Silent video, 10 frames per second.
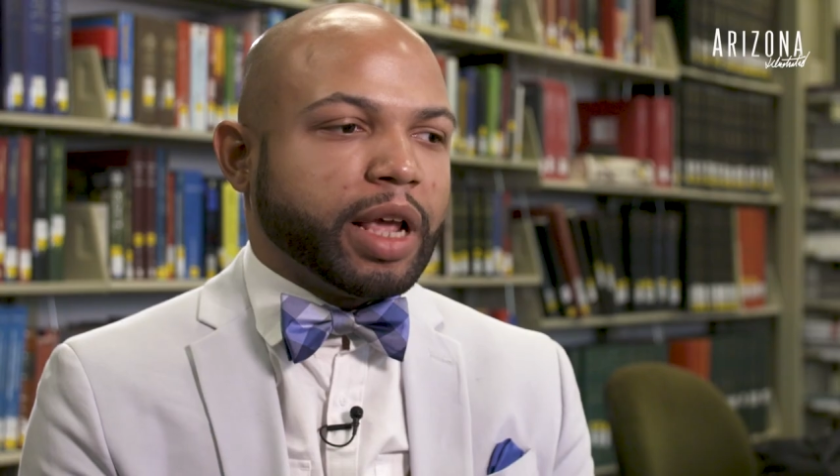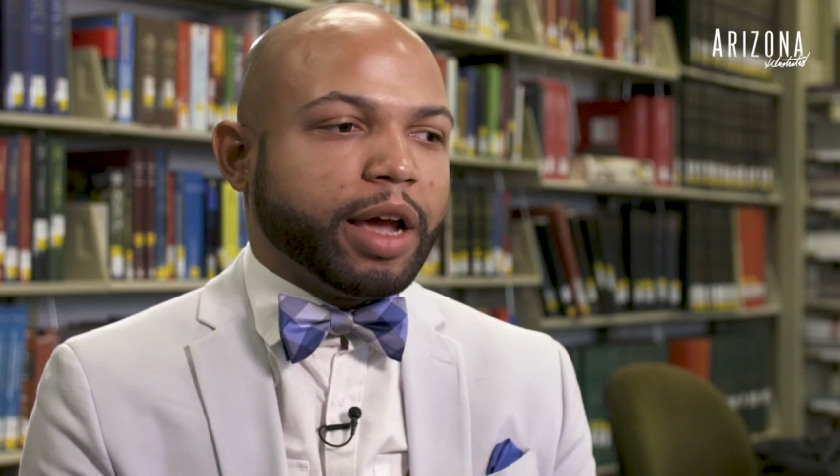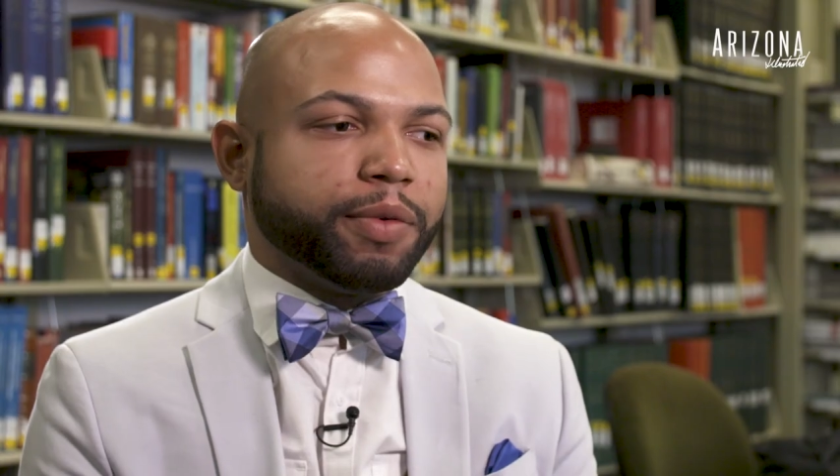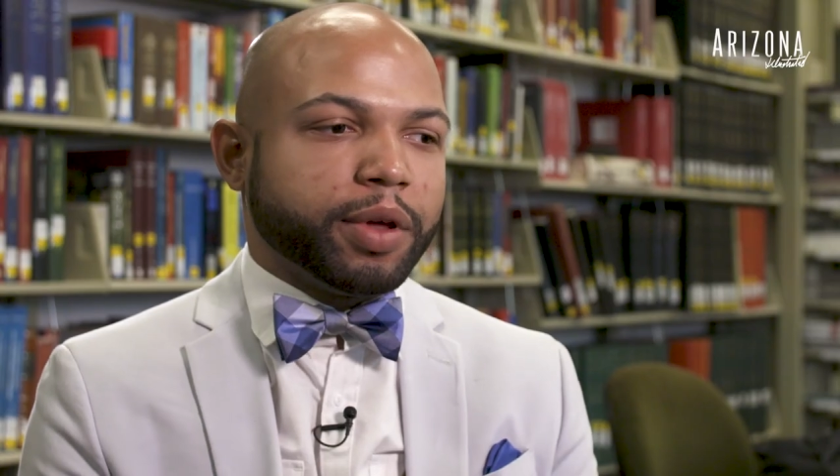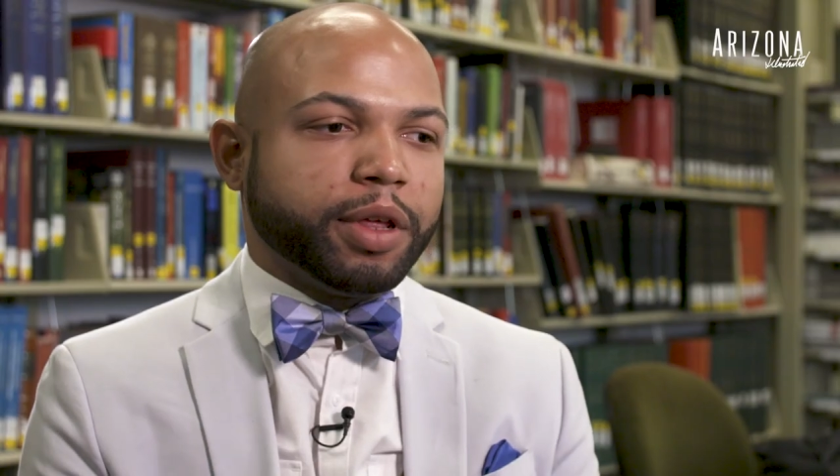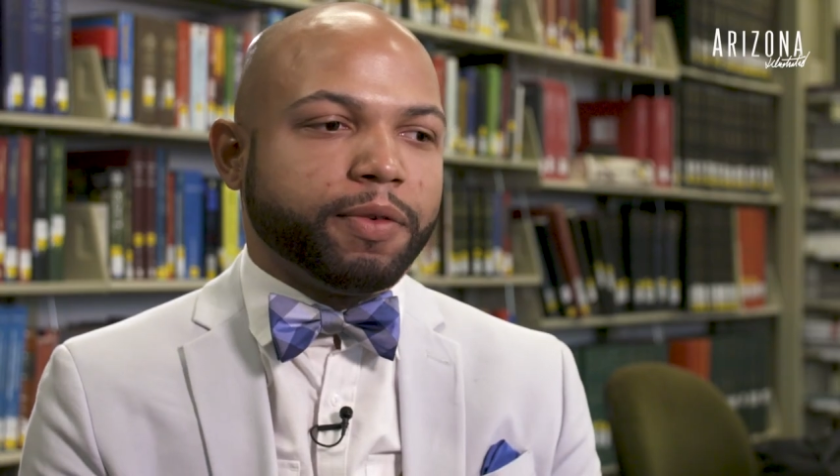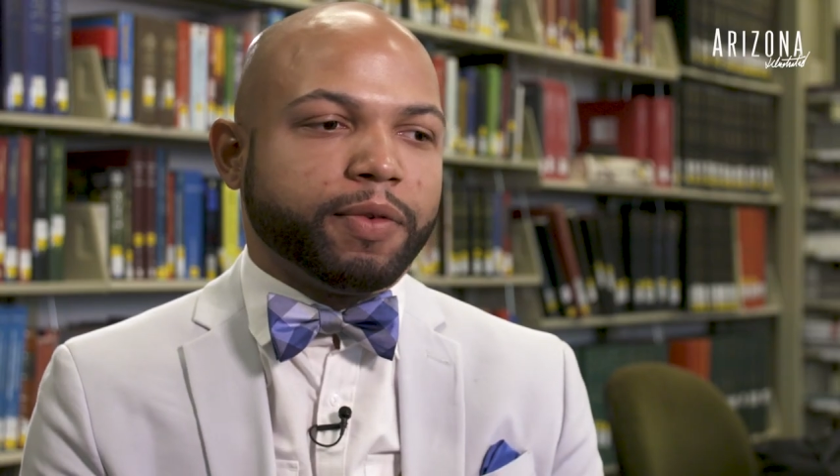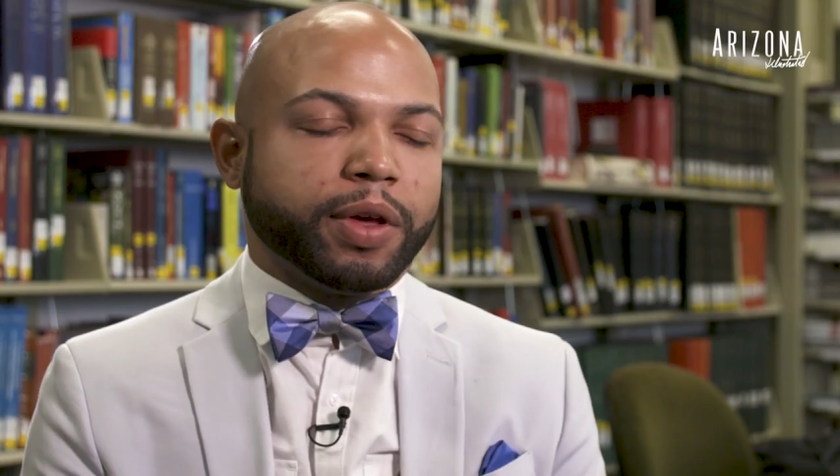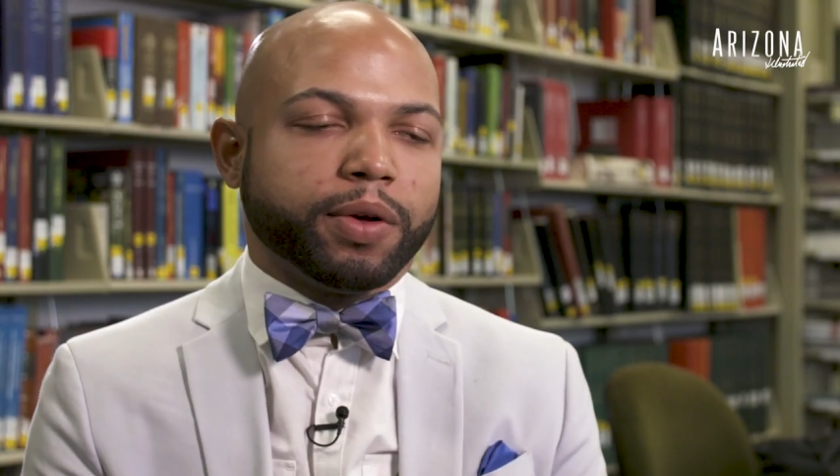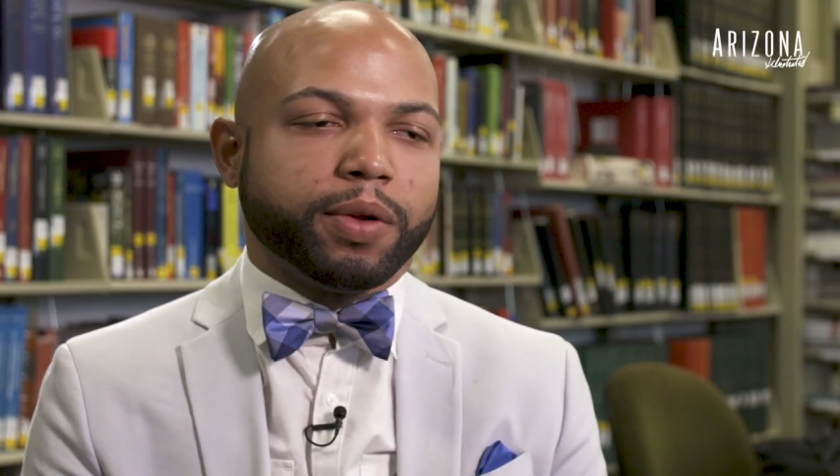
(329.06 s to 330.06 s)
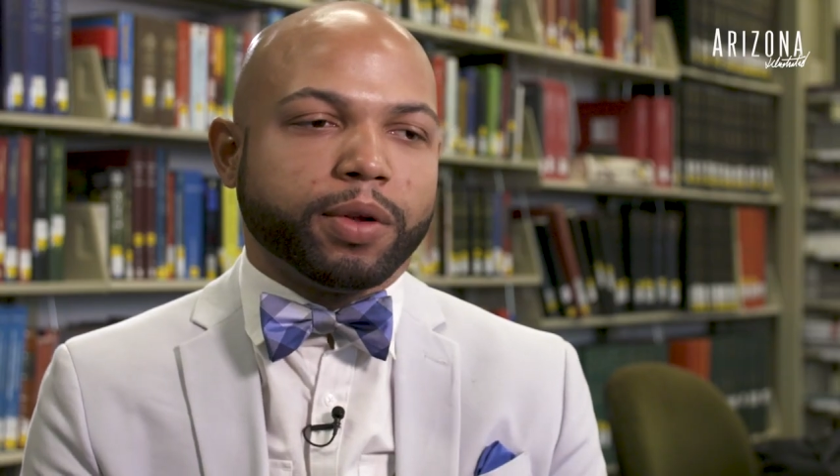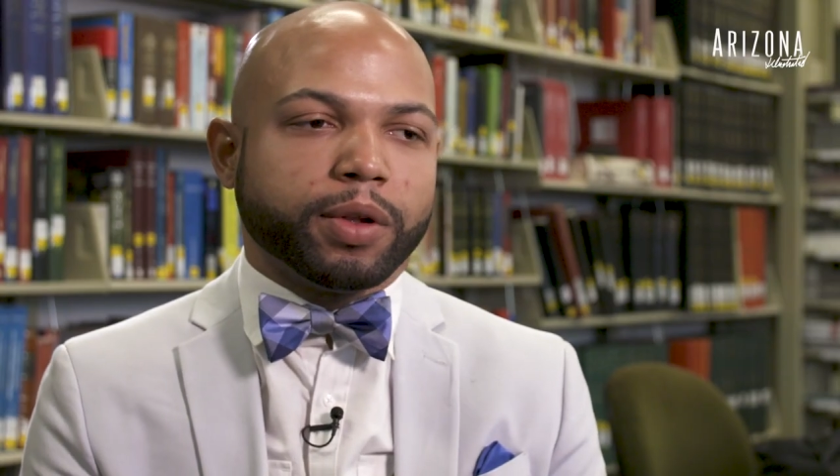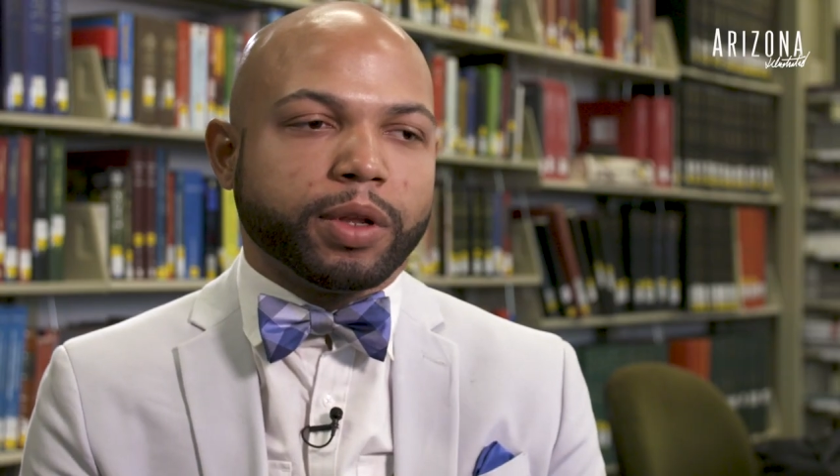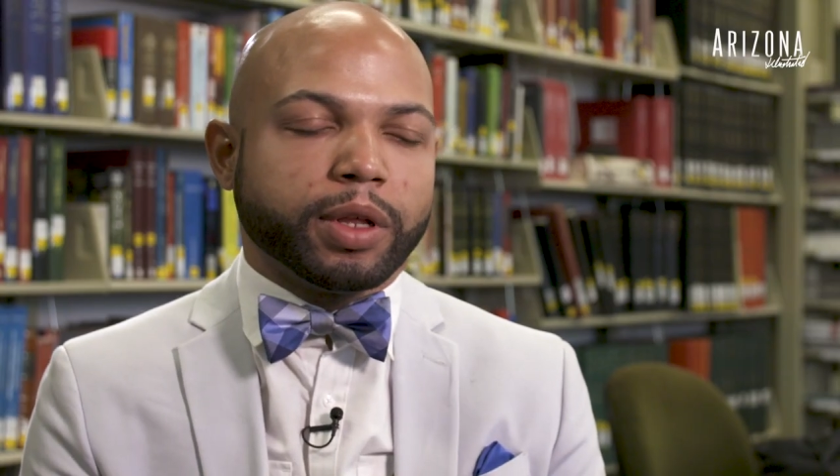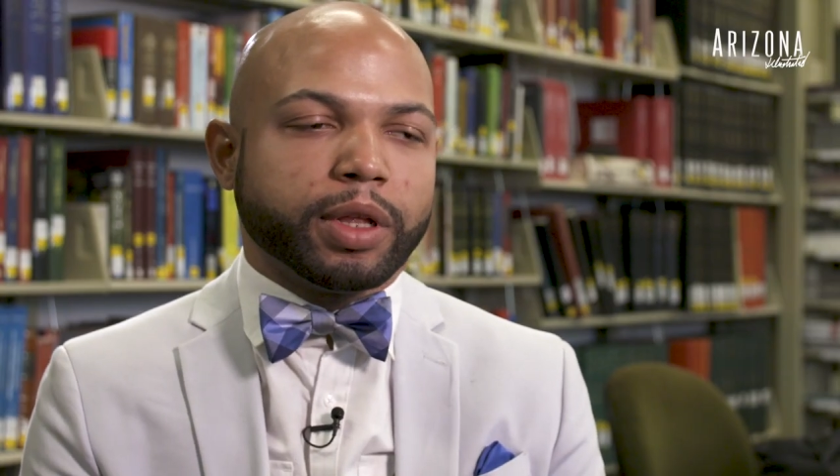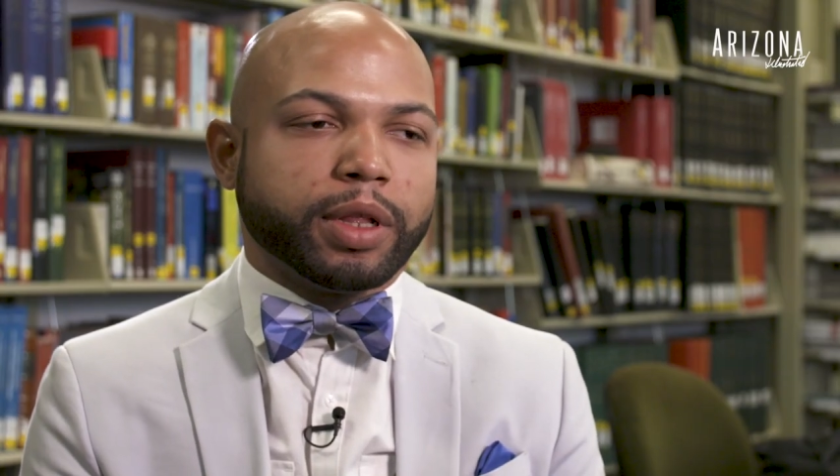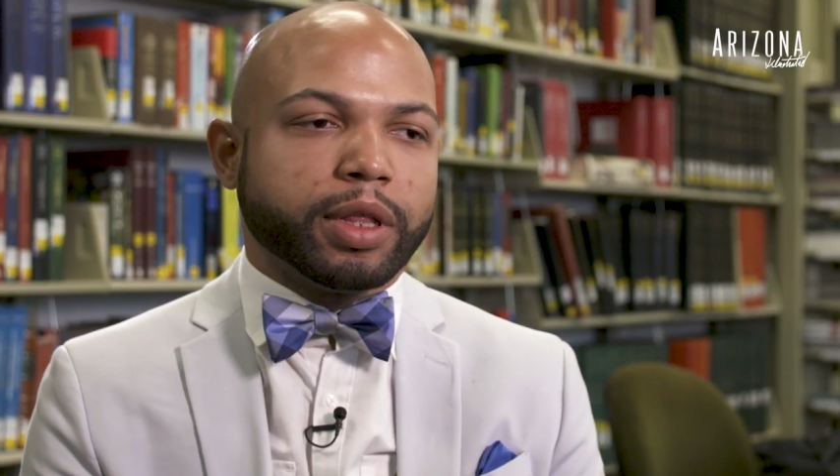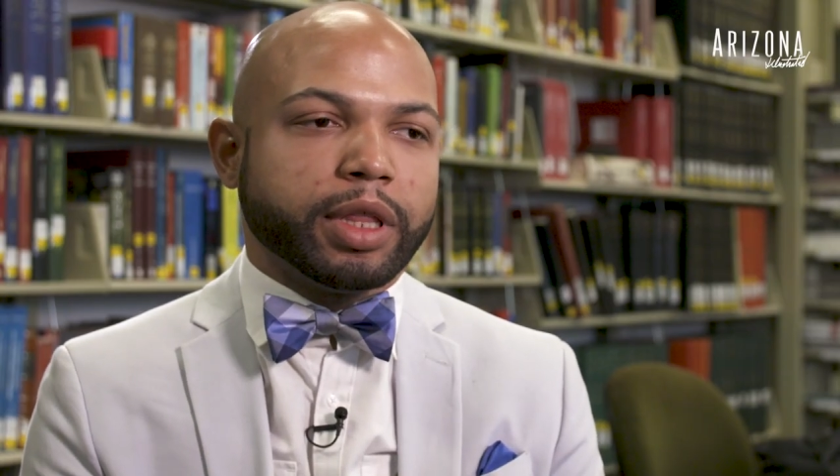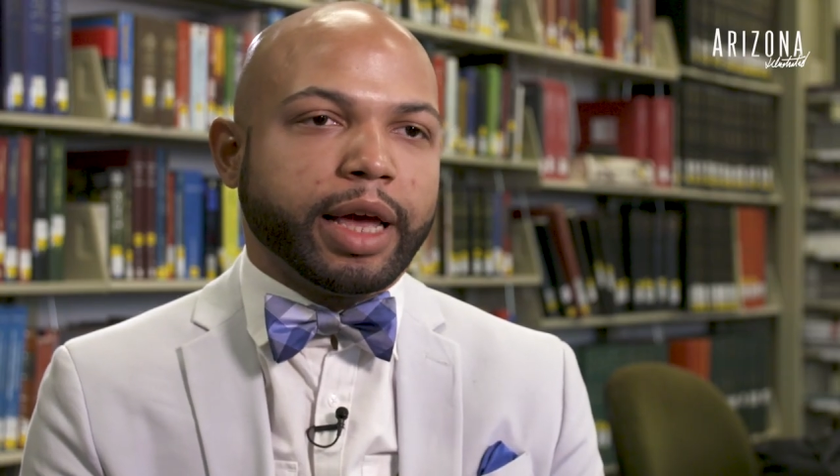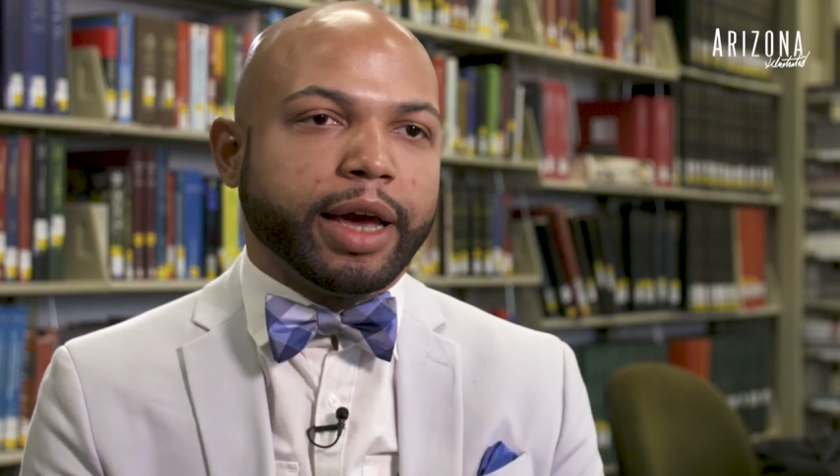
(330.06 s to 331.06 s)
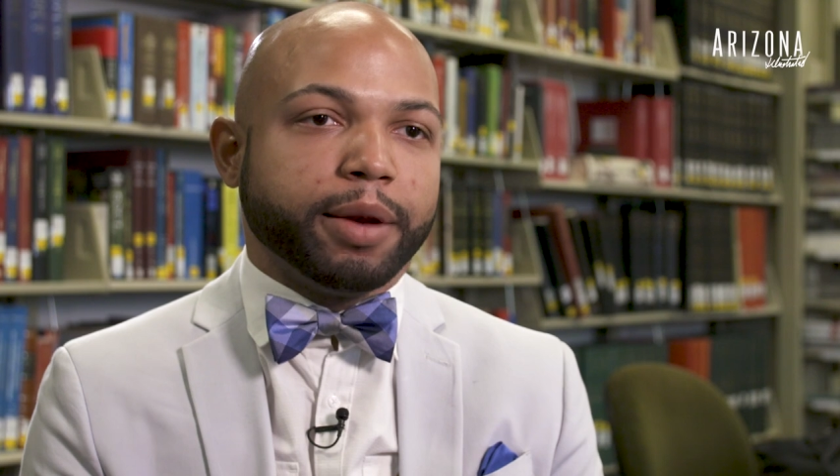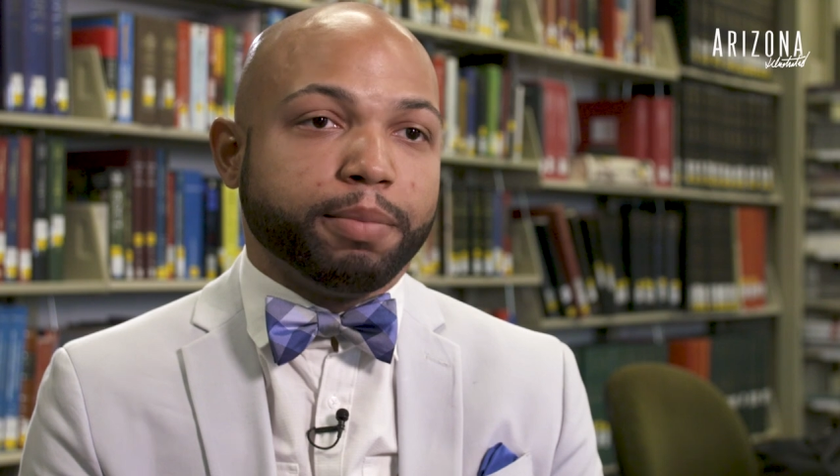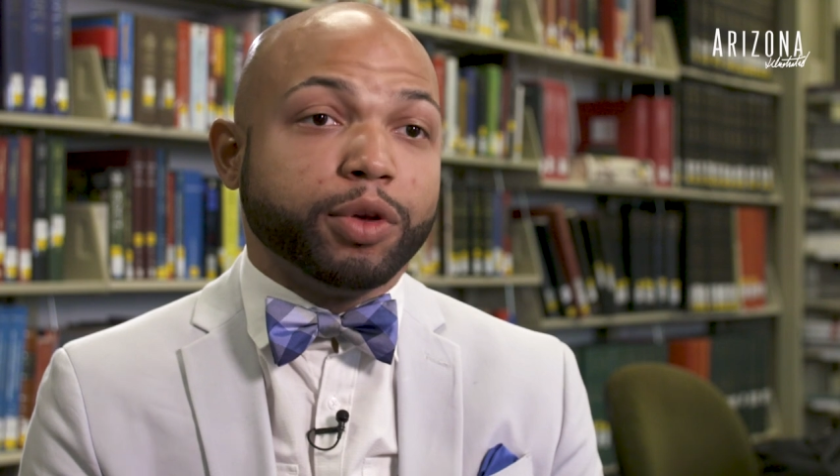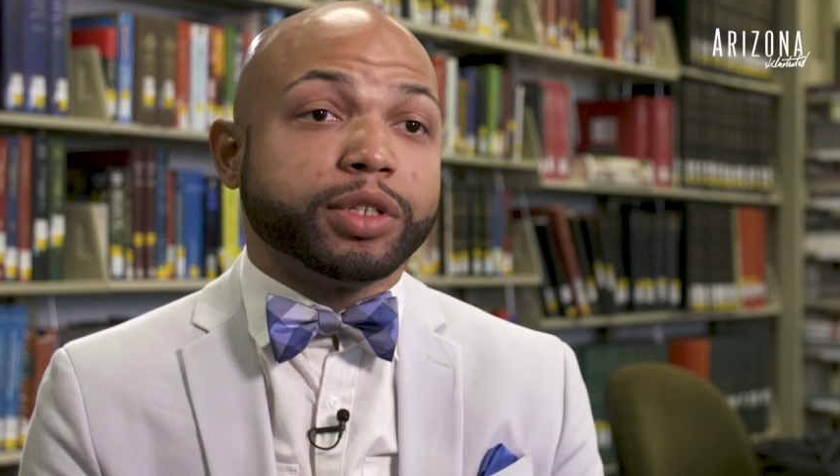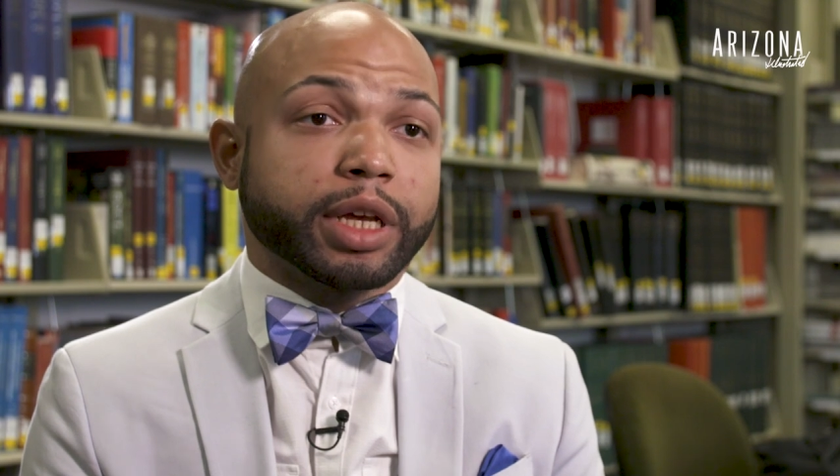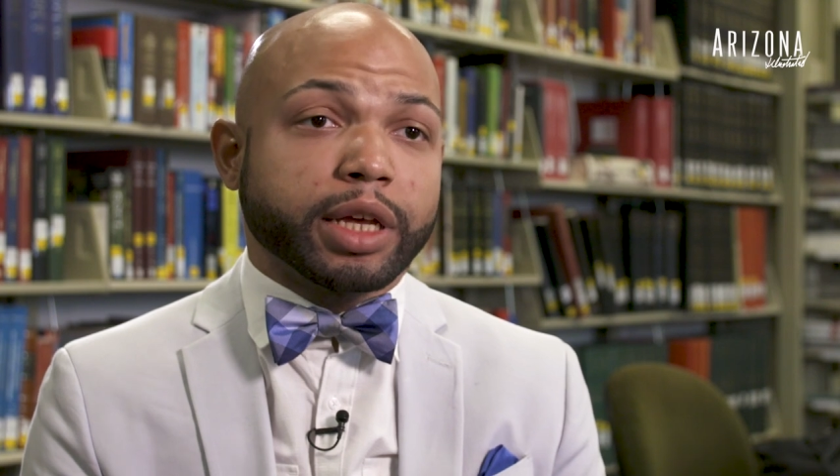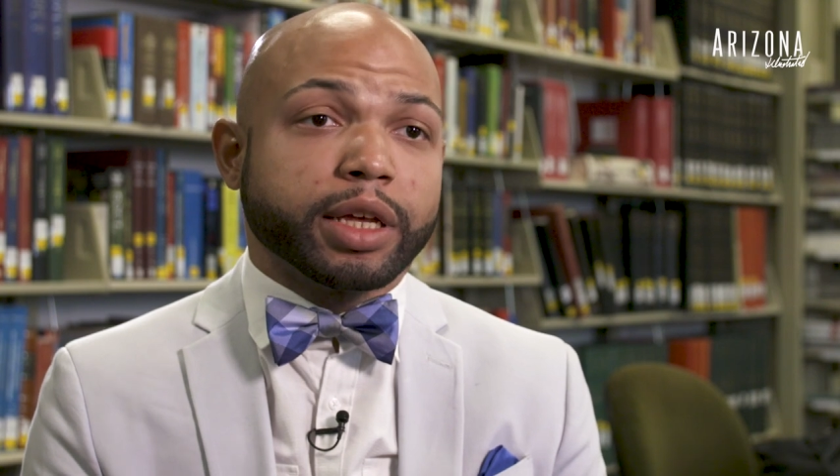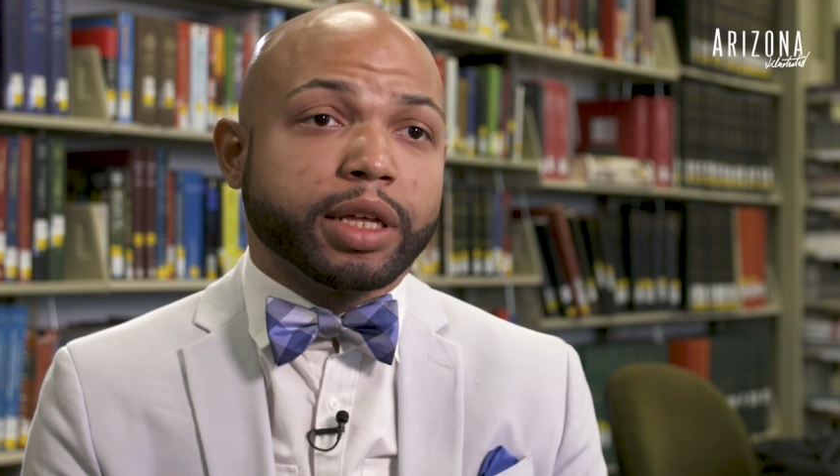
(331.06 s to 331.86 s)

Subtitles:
I really feel that music,